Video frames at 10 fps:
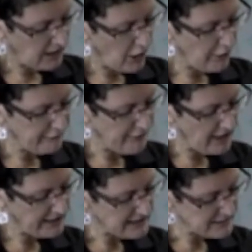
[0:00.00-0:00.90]
her
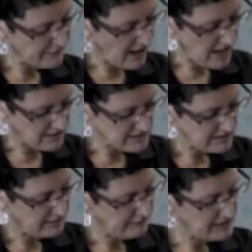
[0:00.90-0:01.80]
findings found
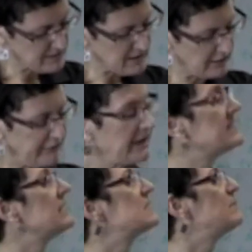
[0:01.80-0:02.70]
that victims and
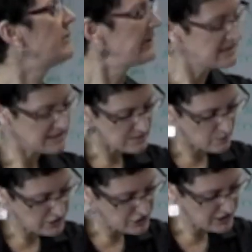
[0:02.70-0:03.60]
offenders' experiences
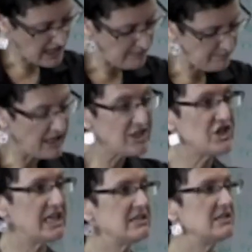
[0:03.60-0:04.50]
were shaped by
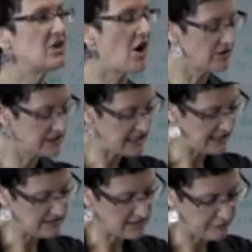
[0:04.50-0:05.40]
gendered
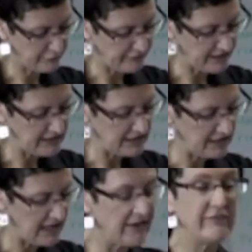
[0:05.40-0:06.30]
contexts of
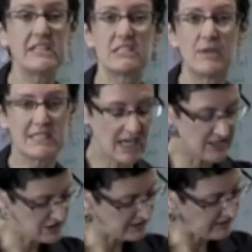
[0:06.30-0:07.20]
offending and
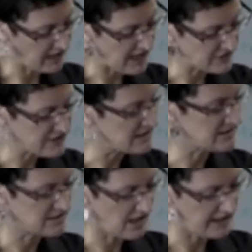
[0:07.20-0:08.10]
victimisation in the larger
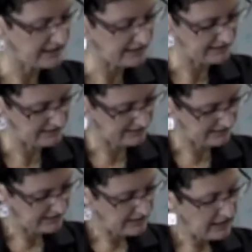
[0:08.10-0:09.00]
society.
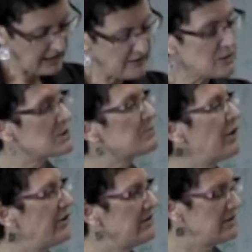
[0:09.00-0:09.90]
This was
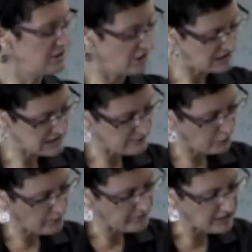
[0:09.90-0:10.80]
pertinent not just for
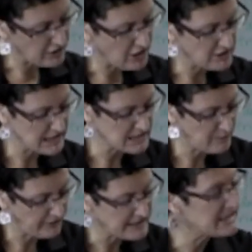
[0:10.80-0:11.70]
women and girls
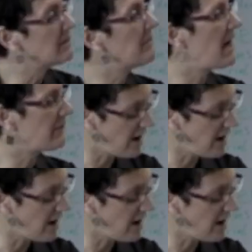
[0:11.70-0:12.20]
experiencing male